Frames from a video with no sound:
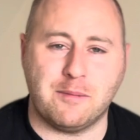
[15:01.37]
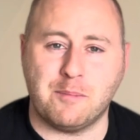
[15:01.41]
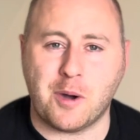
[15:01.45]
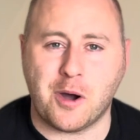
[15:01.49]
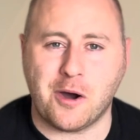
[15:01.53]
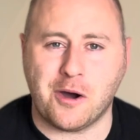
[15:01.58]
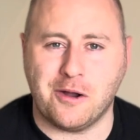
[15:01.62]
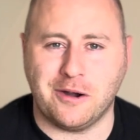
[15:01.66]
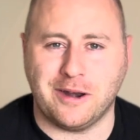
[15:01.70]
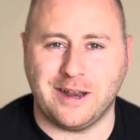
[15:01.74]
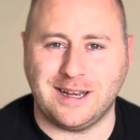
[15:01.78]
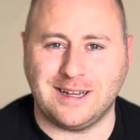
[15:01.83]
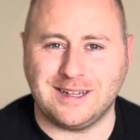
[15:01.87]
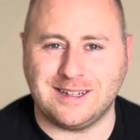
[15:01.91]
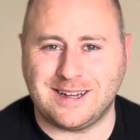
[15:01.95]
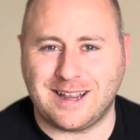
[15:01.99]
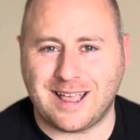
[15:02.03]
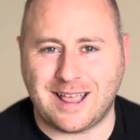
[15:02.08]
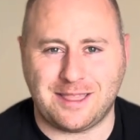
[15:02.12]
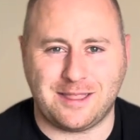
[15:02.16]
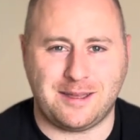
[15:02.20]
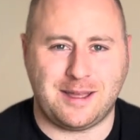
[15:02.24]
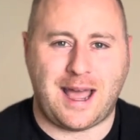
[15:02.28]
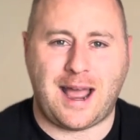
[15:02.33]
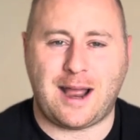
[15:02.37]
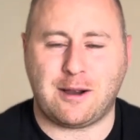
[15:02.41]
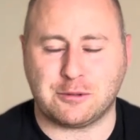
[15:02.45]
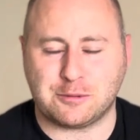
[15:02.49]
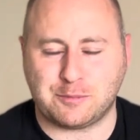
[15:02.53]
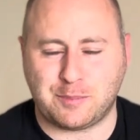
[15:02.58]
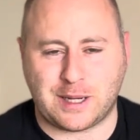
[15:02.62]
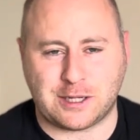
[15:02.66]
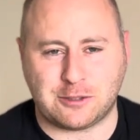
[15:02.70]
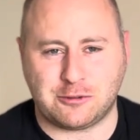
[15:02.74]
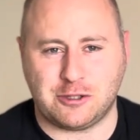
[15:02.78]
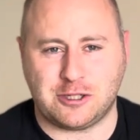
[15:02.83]
morning, get the house
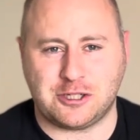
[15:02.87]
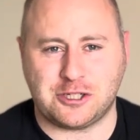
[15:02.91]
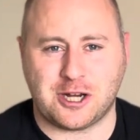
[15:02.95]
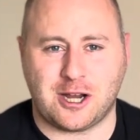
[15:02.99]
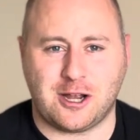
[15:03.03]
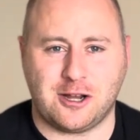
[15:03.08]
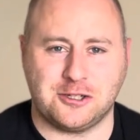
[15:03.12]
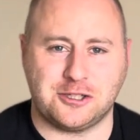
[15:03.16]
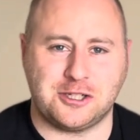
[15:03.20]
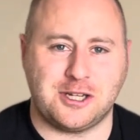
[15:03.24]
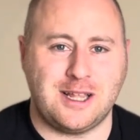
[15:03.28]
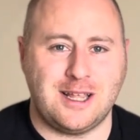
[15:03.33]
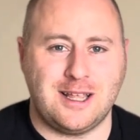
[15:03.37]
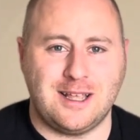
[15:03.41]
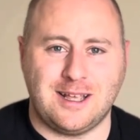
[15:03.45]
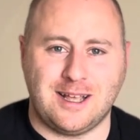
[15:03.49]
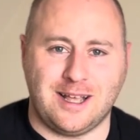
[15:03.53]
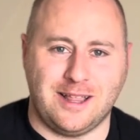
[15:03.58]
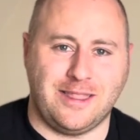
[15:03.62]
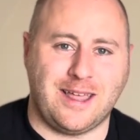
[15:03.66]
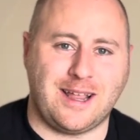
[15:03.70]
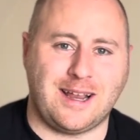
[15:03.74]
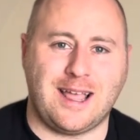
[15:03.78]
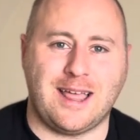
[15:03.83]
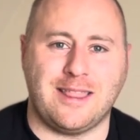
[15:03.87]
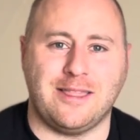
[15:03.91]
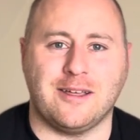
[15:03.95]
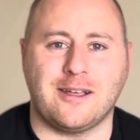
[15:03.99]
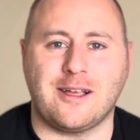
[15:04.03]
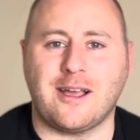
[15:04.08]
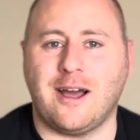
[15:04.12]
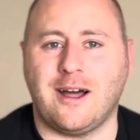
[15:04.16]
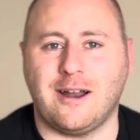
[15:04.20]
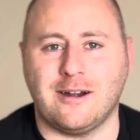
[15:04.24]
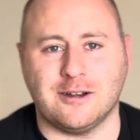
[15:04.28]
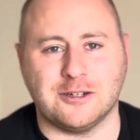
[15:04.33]
battery charged, and then get the
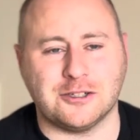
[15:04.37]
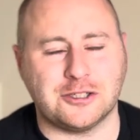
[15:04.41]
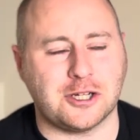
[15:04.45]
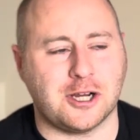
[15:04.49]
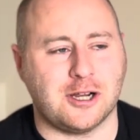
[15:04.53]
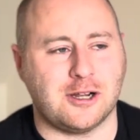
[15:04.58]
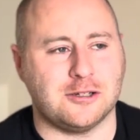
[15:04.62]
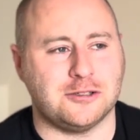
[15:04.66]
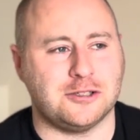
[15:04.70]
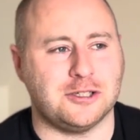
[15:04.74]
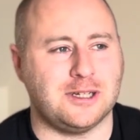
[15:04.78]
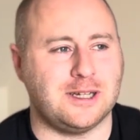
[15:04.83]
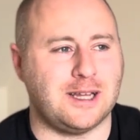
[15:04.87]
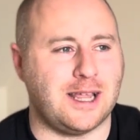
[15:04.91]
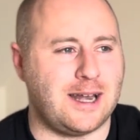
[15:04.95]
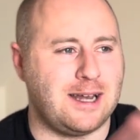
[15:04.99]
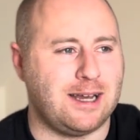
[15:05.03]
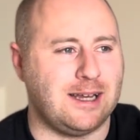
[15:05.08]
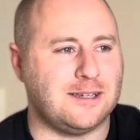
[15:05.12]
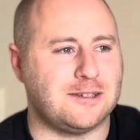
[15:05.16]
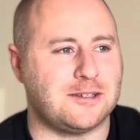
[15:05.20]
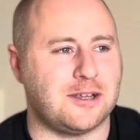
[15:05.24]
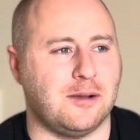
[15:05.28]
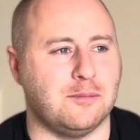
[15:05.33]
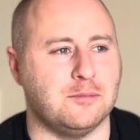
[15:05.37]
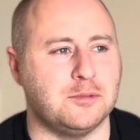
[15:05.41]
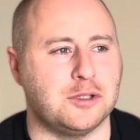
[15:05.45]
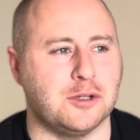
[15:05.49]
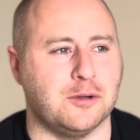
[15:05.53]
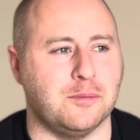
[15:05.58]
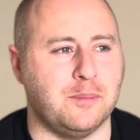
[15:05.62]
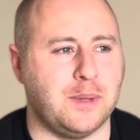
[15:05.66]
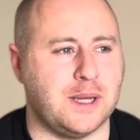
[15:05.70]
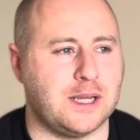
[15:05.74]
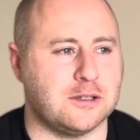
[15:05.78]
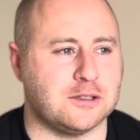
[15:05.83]
car on charge and get it topped
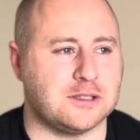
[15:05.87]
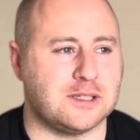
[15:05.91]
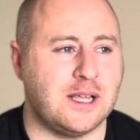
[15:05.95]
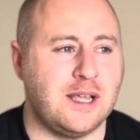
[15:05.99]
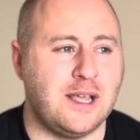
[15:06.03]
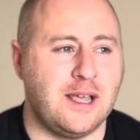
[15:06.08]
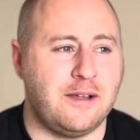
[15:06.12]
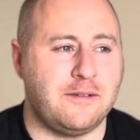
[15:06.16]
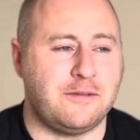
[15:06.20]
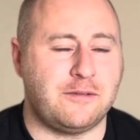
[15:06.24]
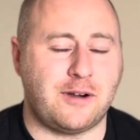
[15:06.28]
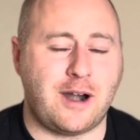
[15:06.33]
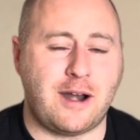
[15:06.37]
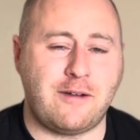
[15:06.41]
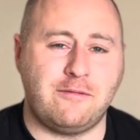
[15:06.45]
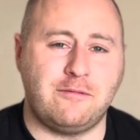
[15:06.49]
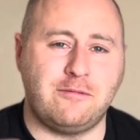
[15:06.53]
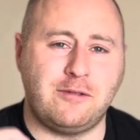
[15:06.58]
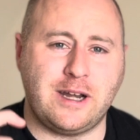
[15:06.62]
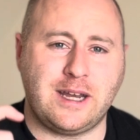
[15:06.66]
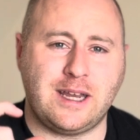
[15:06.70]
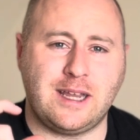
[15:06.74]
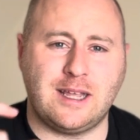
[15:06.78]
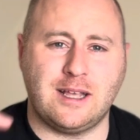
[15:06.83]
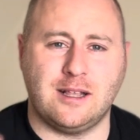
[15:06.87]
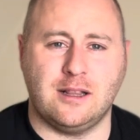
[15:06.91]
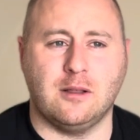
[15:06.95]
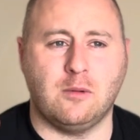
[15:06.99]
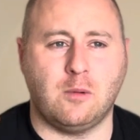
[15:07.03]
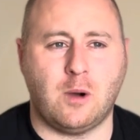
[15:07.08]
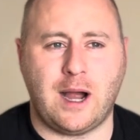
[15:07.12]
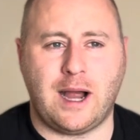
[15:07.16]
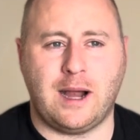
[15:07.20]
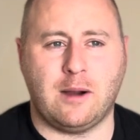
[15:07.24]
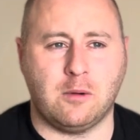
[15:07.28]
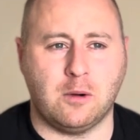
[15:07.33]
up. Because for every
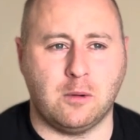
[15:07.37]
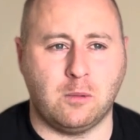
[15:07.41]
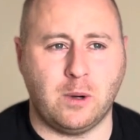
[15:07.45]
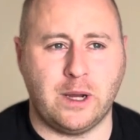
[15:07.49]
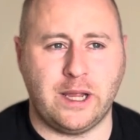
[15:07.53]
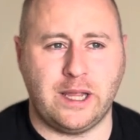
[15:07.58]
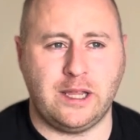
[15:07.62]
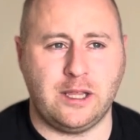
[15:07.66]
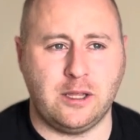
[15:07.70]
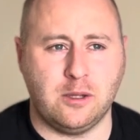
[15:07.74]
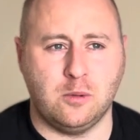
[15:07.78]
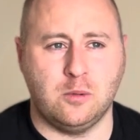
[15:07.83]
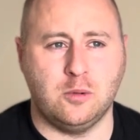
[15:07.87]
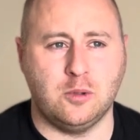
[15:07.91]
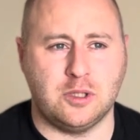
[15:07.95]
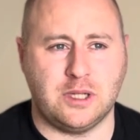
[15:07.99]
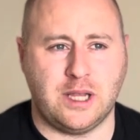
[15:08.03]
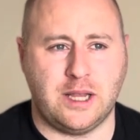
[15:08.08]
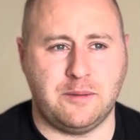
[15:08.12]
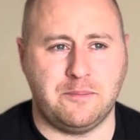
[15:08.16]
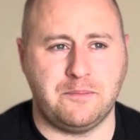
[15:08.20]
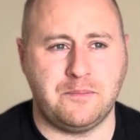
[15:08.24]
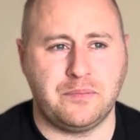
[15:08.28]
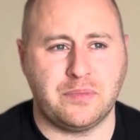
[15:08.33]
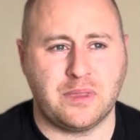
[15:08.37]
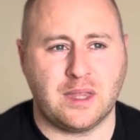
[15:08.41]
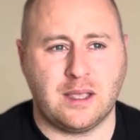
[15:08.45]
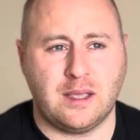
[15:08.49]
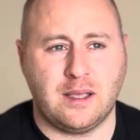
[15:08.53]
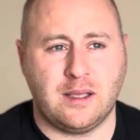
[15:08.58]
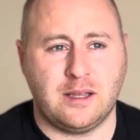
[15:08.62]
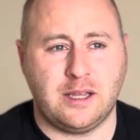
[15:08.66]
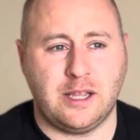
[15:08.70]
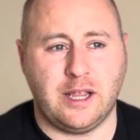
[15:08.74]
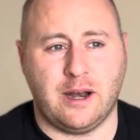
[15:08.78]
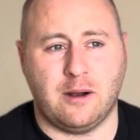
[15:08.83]
kilowatt hour we're using,
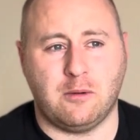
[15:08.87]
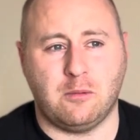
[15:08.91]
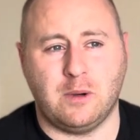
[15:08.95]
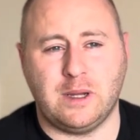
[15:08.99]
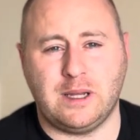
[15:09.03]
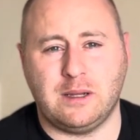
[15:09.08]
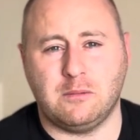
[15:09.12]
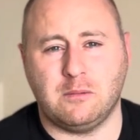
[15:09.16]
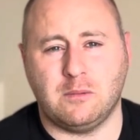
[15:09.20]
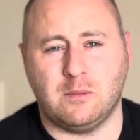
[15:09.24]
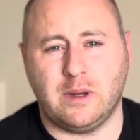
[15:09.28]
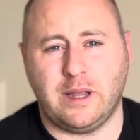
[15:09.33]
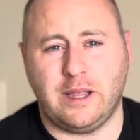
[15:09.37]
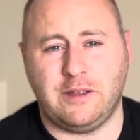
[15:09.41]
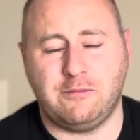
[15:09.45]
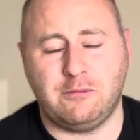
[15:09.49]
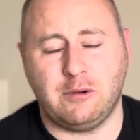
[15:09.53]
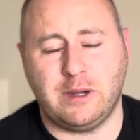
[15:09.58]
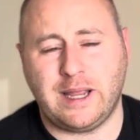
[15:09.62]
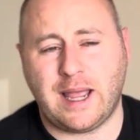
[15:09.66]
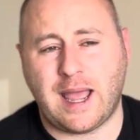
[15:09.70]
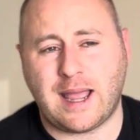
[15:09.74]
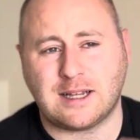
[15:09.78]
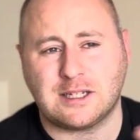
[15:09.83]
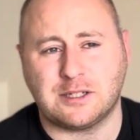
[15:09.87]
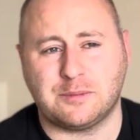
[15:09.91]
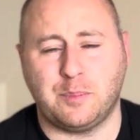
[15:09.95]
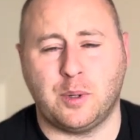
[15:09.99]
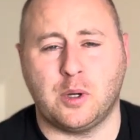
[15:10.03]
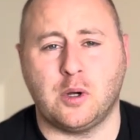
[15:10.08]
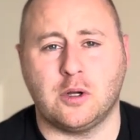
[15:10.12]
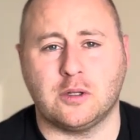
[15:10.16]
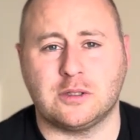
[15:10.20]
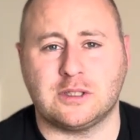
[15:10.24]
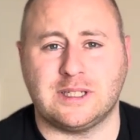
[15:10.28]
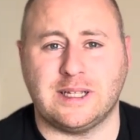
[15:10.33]
you know, if we
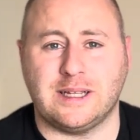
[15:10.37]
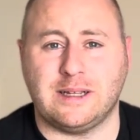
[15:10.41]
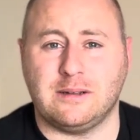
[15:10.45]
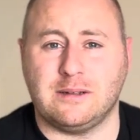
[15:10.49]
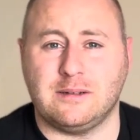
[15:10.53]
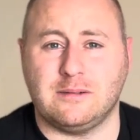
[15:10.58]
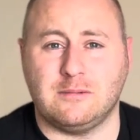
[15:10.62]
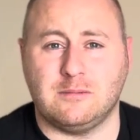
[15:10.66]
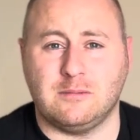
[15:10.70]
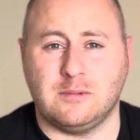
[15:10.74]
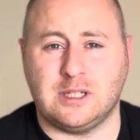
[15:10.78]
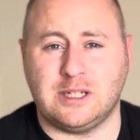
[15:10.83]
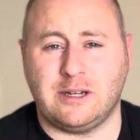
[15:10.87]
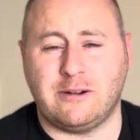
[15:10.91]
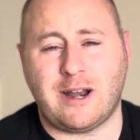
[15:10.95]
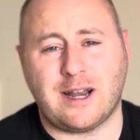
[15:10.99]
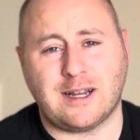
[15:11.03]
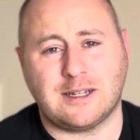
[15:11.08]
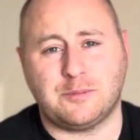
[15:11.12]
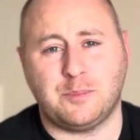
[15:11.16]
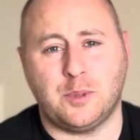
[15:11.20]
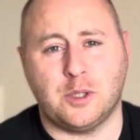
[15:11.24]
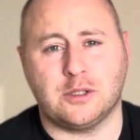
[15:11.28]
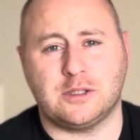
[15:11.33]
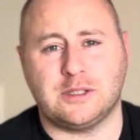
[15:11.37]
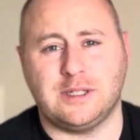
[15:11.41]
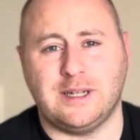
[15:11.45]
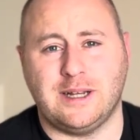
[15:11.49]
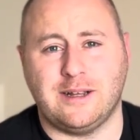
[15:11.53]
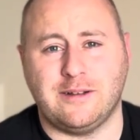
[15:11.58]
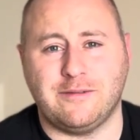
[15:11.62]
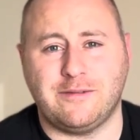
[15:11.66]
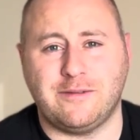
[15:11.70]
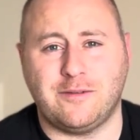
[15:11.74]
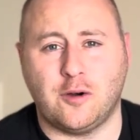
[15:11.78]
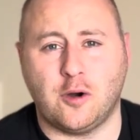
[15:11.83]
export it, we're exporting it
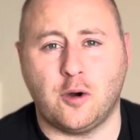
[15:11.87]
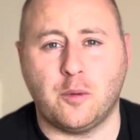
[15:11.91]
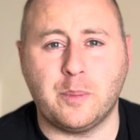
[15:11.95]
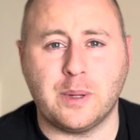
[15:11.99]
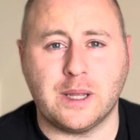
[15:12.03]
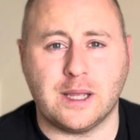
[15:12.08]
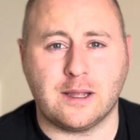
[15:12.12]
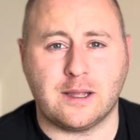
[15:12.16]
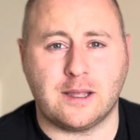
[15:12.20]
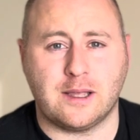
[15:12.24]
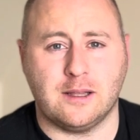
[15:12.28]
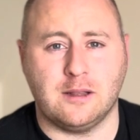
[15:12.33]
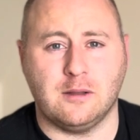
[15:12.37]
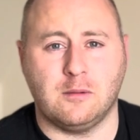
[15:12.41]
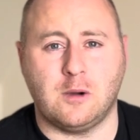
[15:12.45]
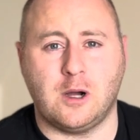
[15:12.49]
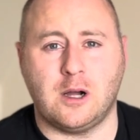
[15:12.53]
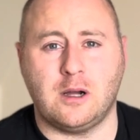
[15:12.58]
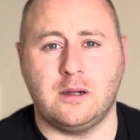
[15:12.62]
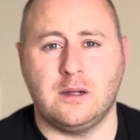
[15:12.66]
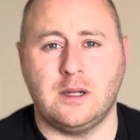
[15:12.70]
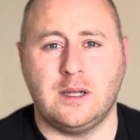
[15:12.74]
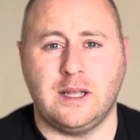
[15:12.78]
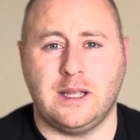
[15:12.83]
at 4p a kilowatt.